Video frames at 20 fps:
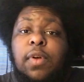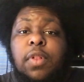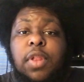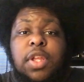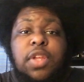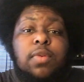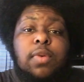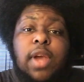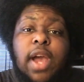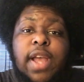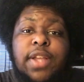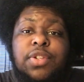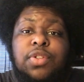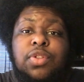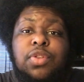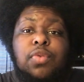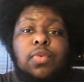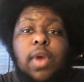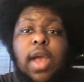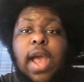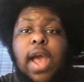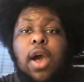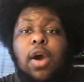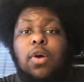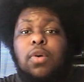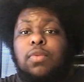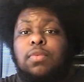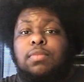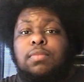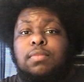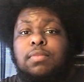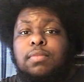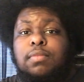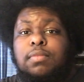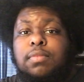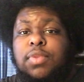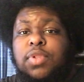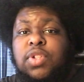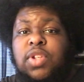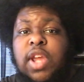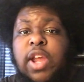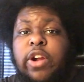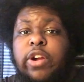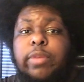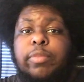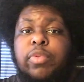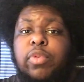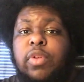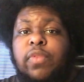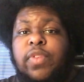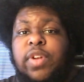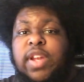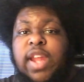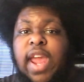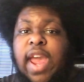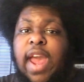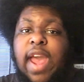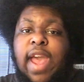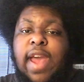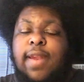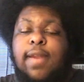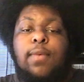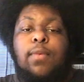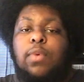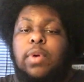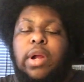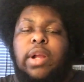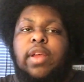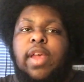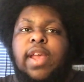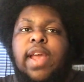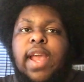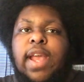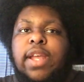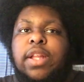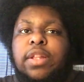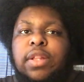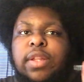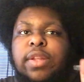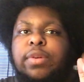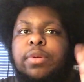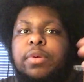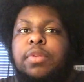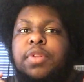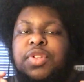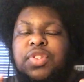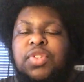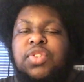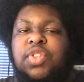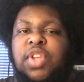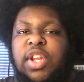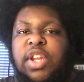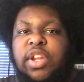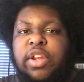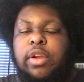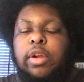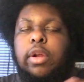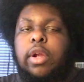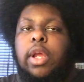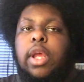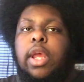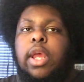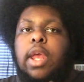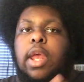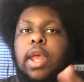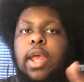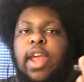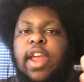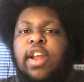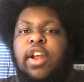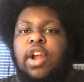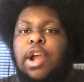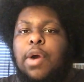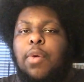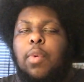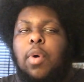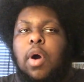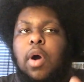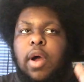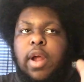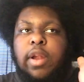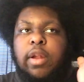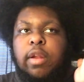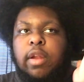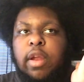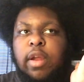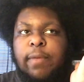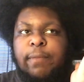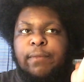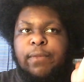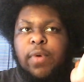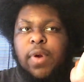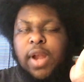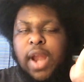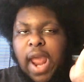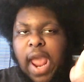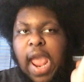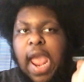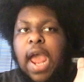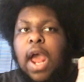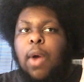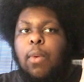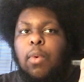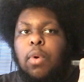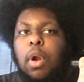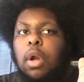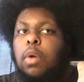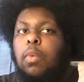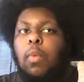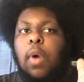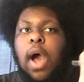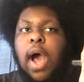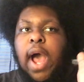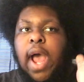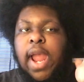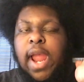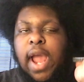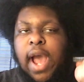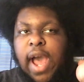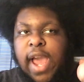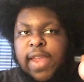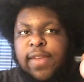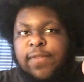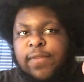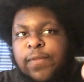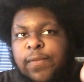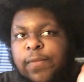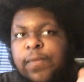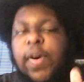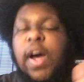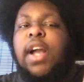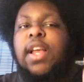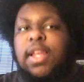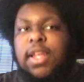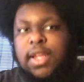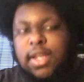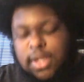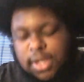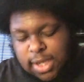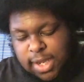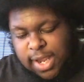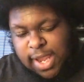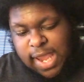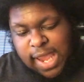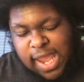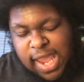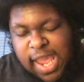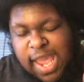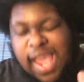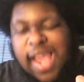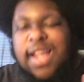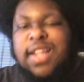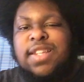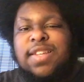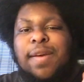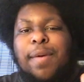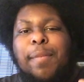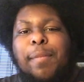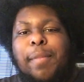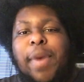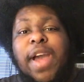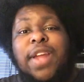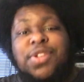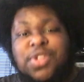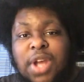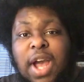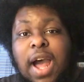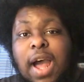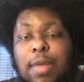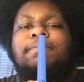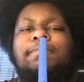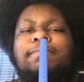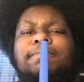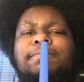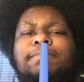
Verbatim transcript: only you guys knew how terrible of a day I had at work. Like, I can literally sit here and go on for an hour on why I hate my job.